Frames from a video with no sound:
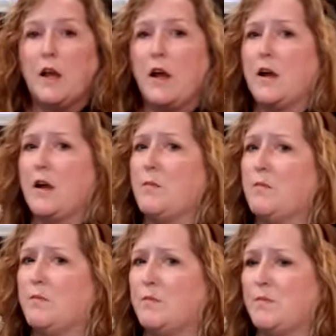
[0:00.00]

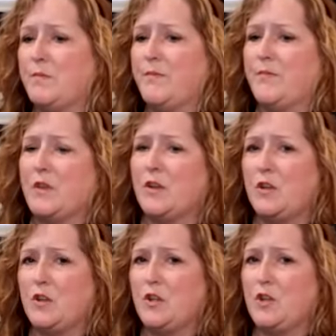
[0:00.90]

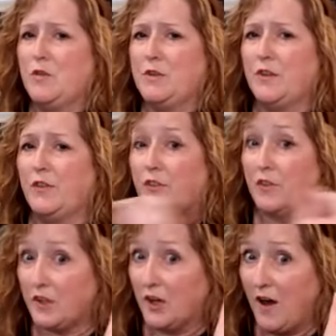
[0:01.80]
don't
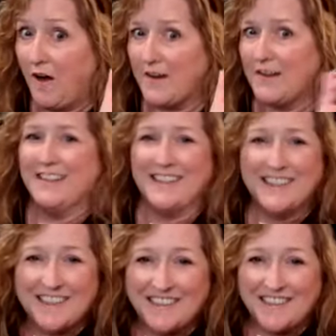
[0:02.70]
discard,
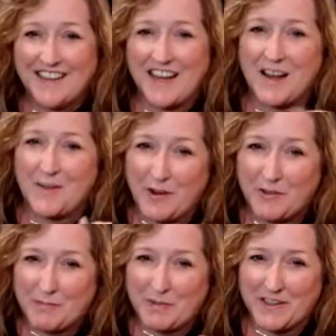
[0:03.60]
I'm
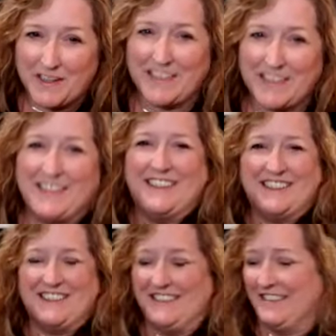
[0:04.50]
very punny,
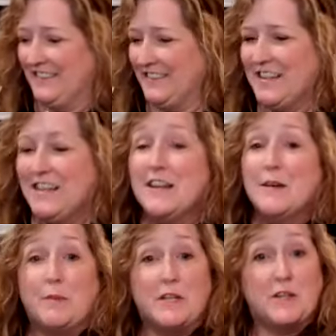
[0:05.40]

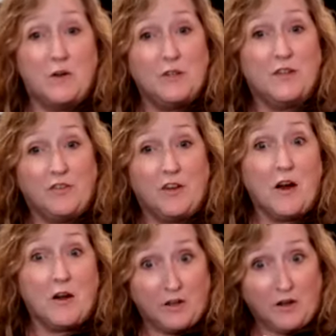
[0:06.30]
but don't
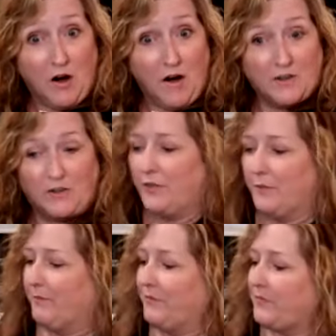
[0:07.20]
discard the cards.
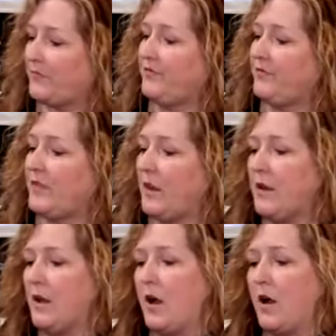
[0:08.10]

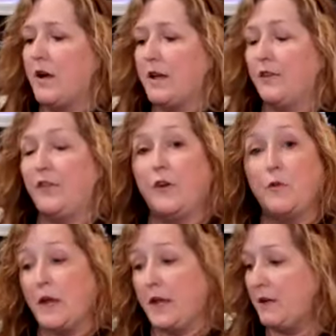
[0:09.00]
All right,
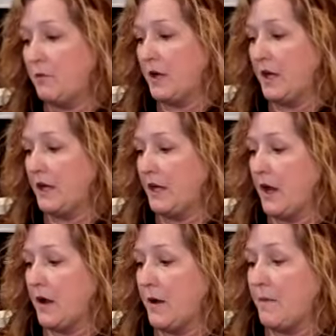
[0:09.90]
so anyway,
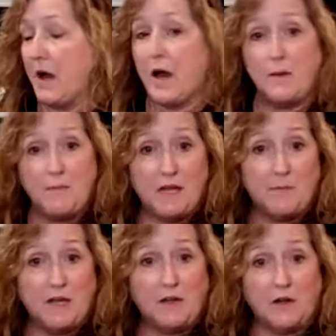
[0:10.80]
I make
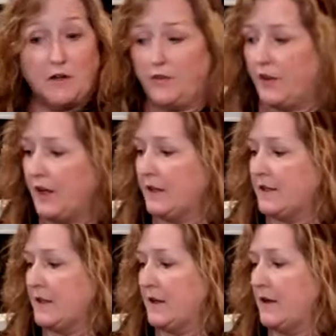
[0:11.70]
my cards ahead of
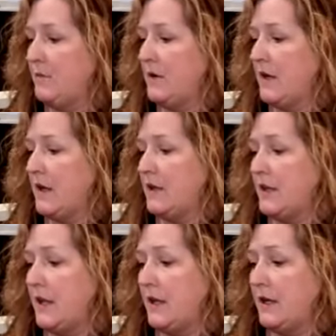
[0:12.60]
time and
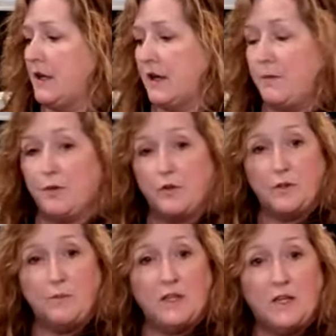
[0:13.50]
then I put
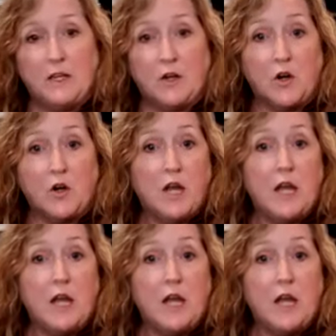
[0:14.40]
them in here.